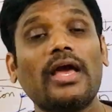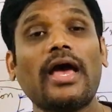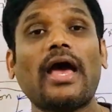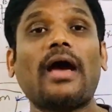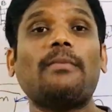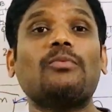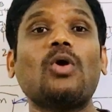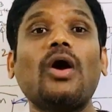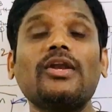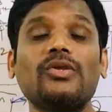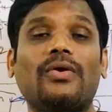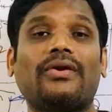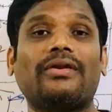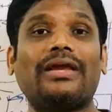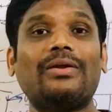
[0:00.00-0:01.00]
I am not
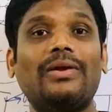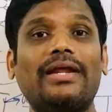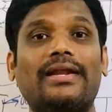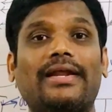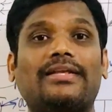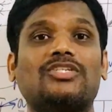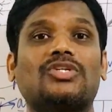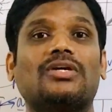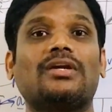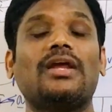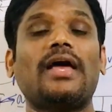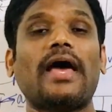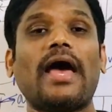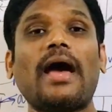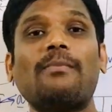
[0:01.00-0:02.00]
your regular lecturer.
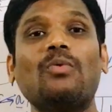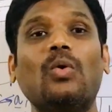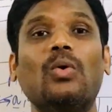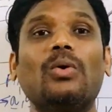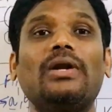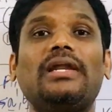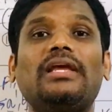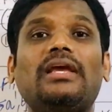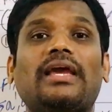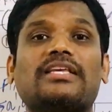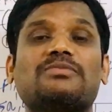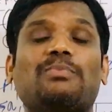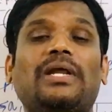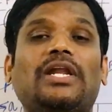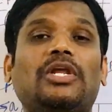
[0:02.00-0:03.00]
I am only
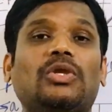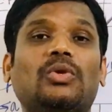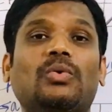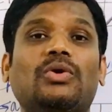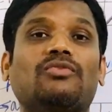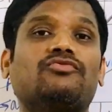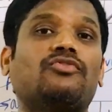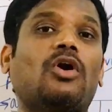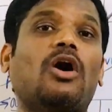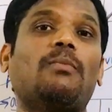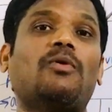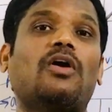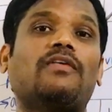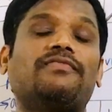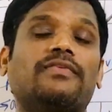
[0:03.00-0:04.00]
explaining you in
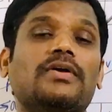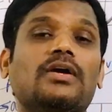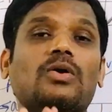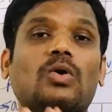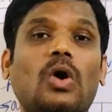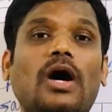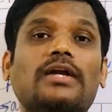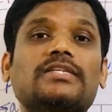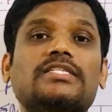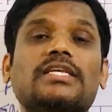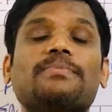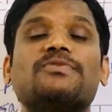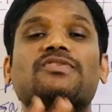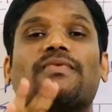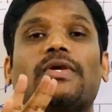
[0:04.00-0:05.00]
form of
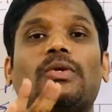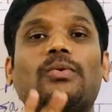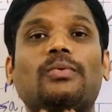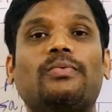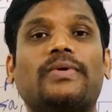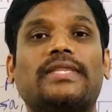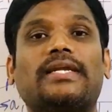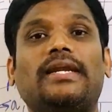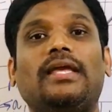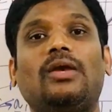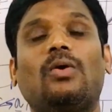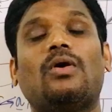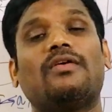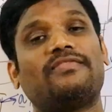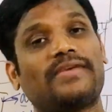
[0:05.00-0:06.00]
concepts for you for the day
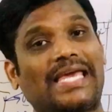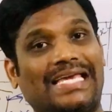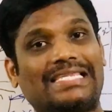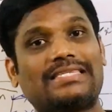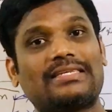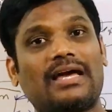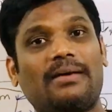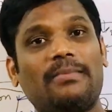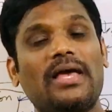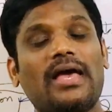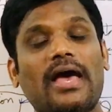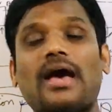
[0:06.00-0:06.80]
of exam,